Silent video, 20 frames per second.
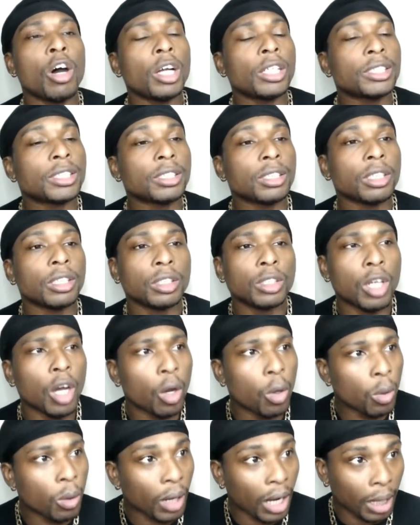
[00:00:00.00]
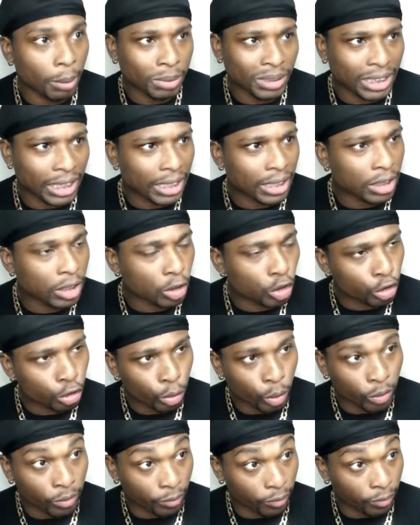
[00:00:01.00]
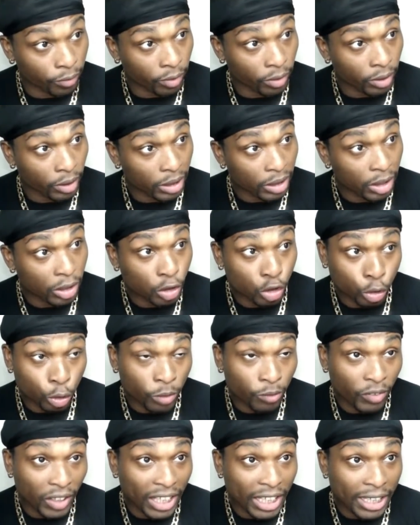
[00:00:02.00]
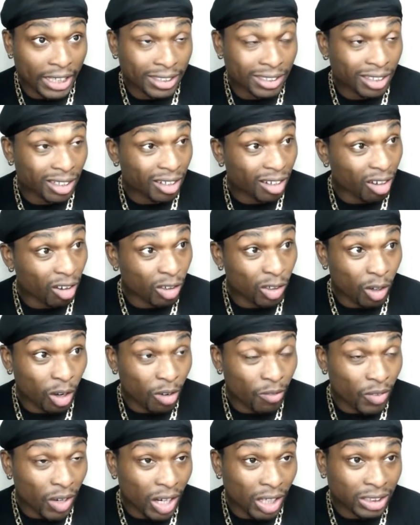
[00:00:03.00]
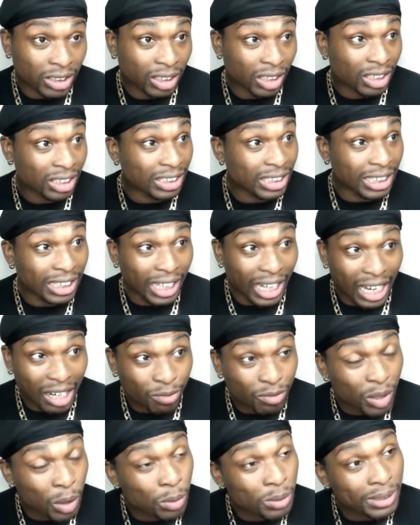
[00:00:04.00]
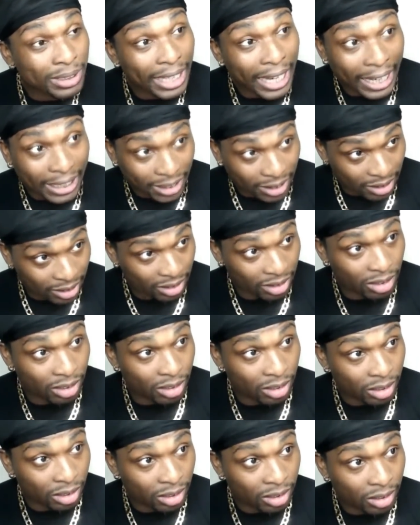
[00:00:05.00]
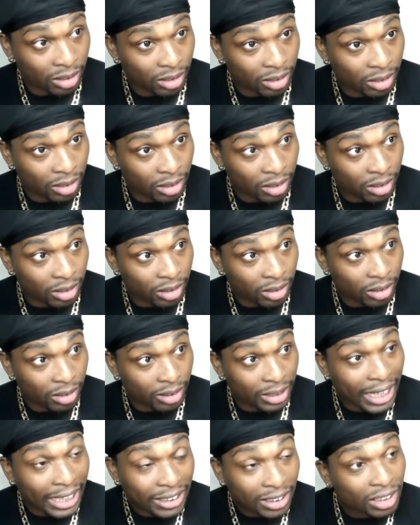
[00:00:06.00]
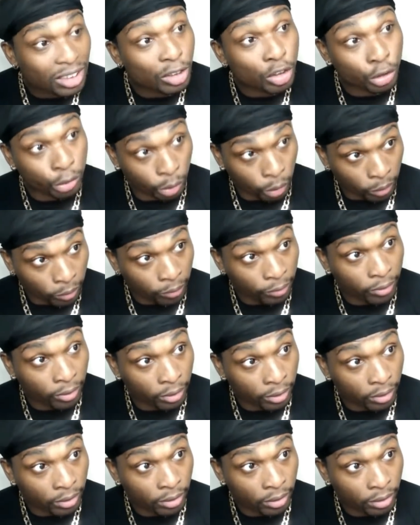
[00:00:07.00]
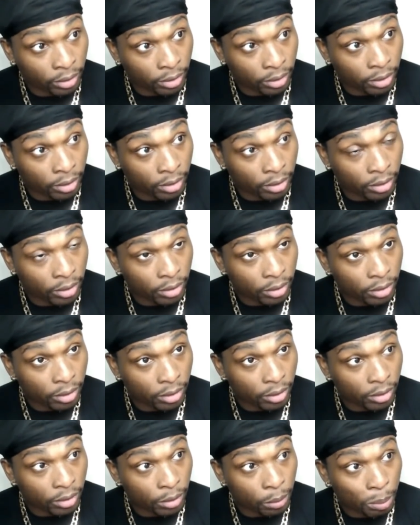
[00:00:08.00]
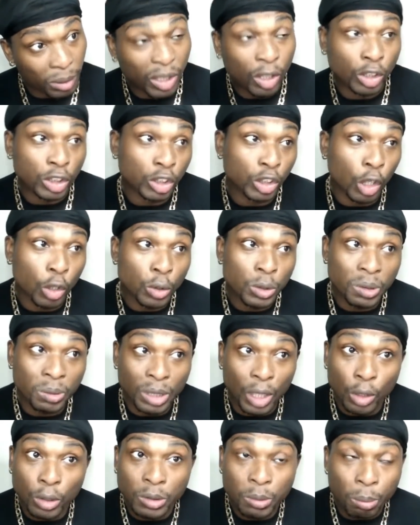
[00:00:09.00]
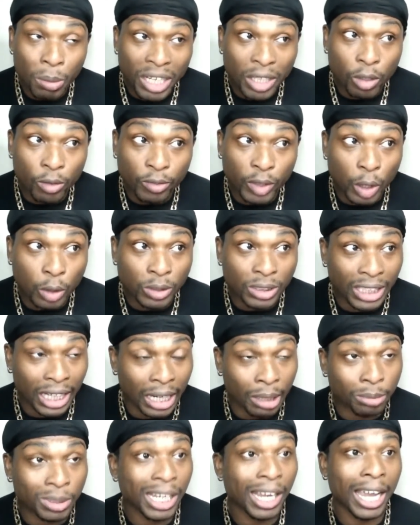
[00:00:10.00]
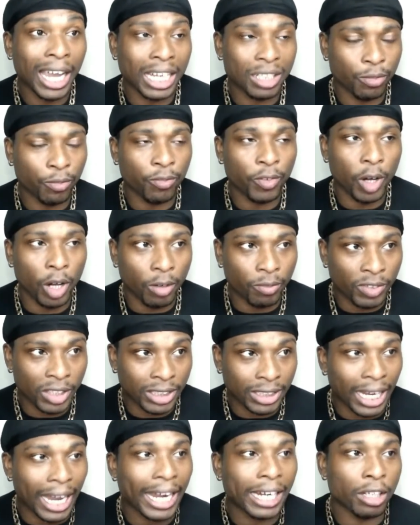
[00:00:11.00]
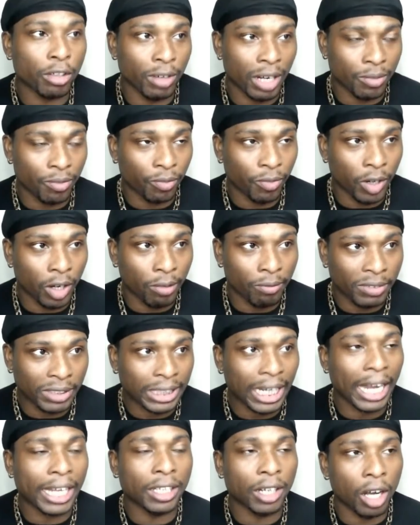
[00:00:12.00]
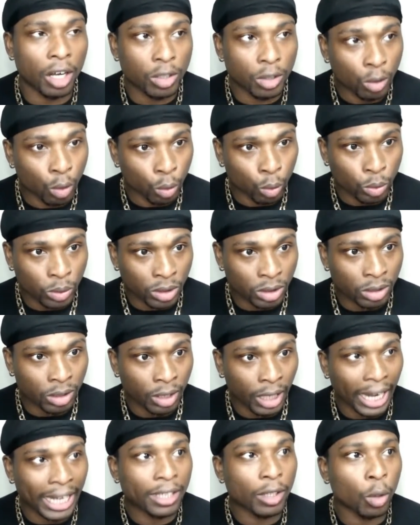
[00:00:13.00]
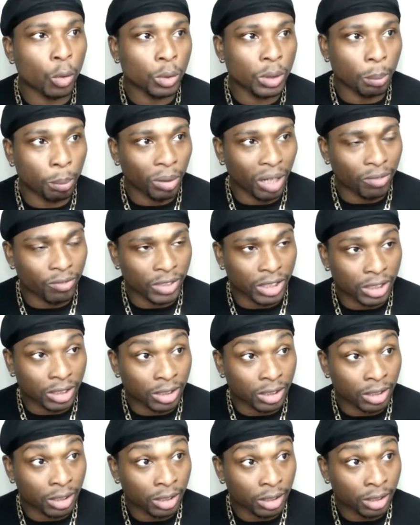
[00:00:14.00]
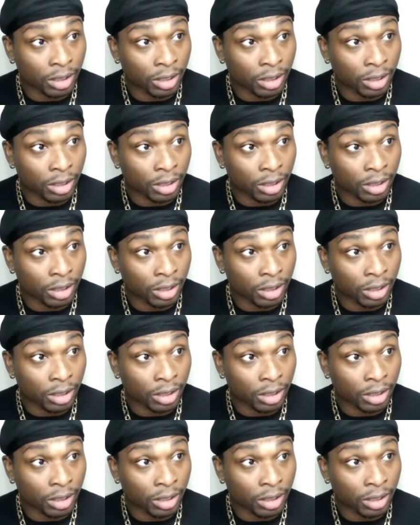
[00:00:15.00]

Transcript: Because no, I'm saying the truth. The truth is, a lot of us didn't have no dads. That's the truth. Because those men of those times had fathers and grandfathers and uncles and older brothers